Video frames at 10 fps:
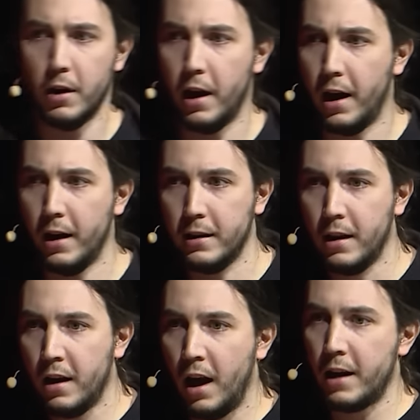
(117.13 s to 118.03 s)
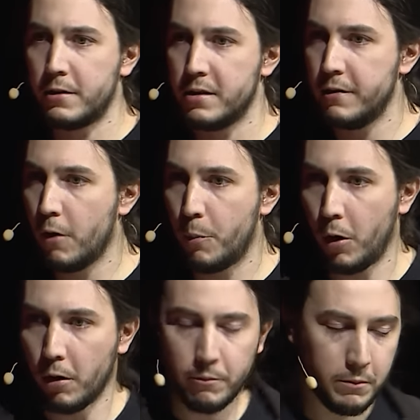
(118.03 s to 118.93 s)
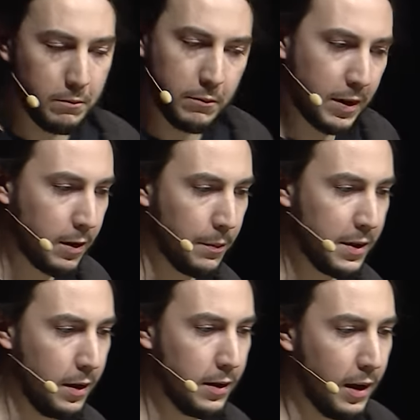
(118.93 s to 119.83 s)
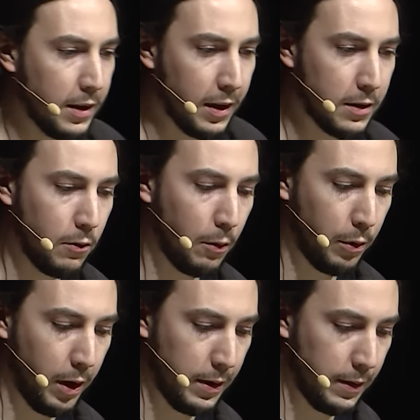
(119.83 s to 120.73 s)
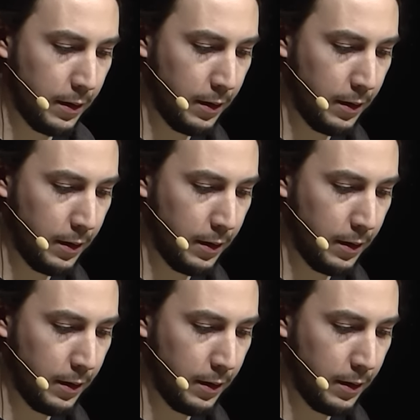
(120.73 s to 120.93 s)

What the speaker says: And as a developer, something that has no price.